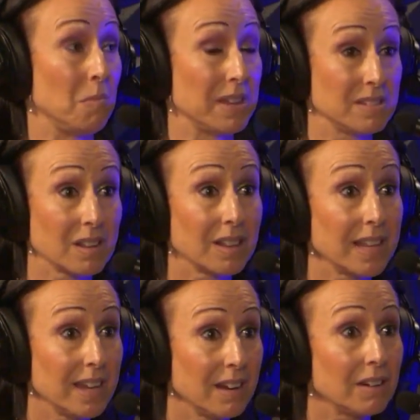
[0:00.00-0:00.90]

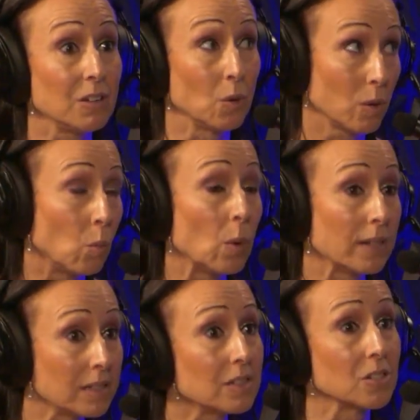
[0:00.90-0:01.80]
basically, you're
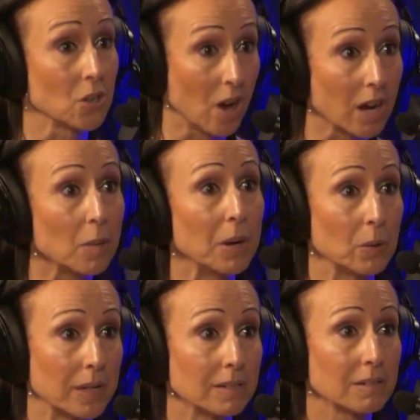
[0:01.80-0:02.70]
willing to talk
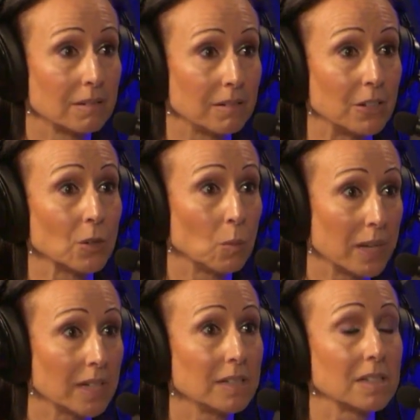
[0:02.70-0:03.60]
about it. You're
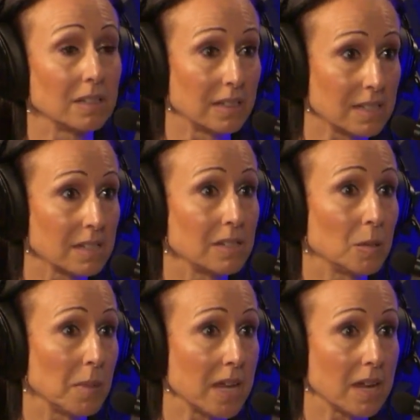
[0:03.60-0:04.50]
willing to listen
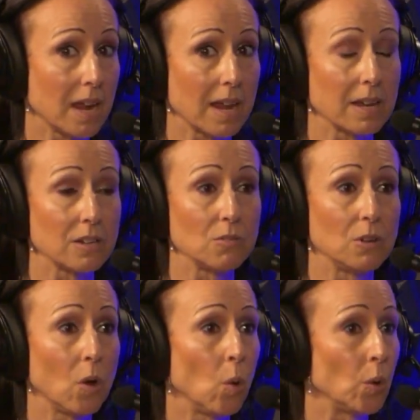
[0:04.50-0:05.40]
to me, and you
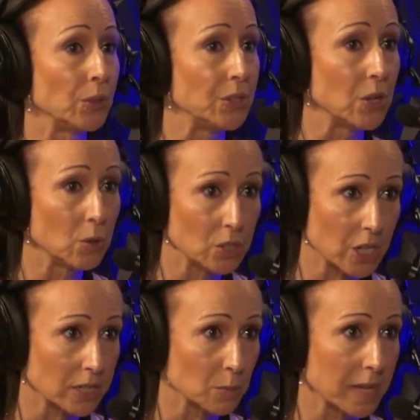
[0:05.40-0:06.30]
hold no
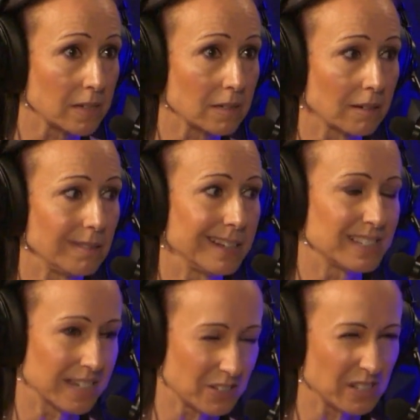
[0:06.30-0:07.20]
judgment. And
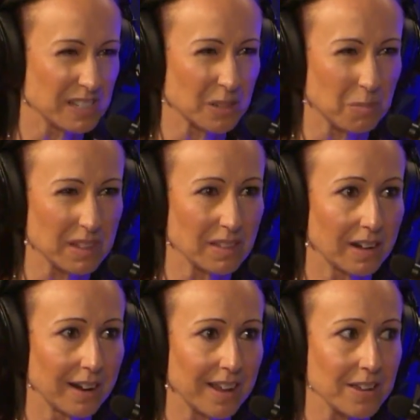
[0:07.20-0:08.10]
that's actually something
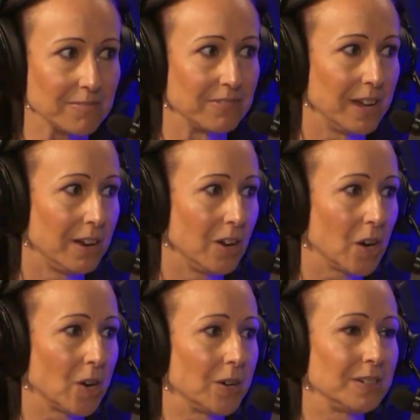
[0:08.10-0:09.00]
that I have
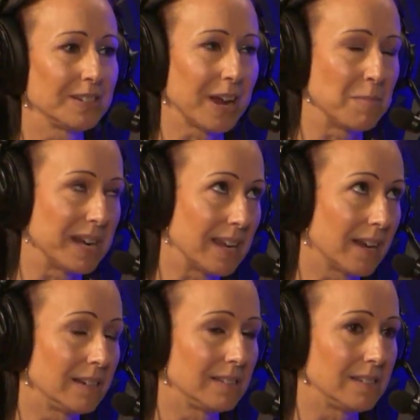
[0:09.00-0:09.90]
heard time and
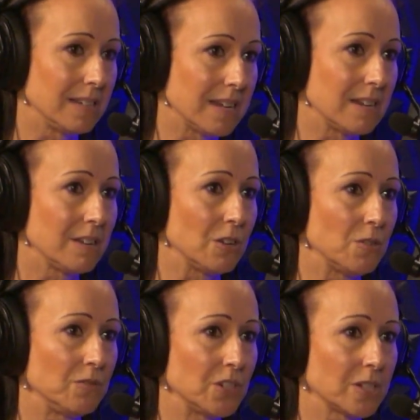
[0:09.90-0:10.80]
again is, Dee,
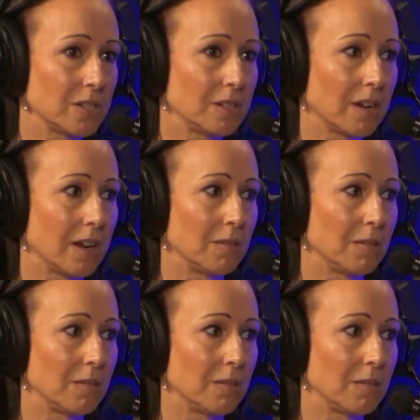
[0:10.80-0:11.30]
you've just,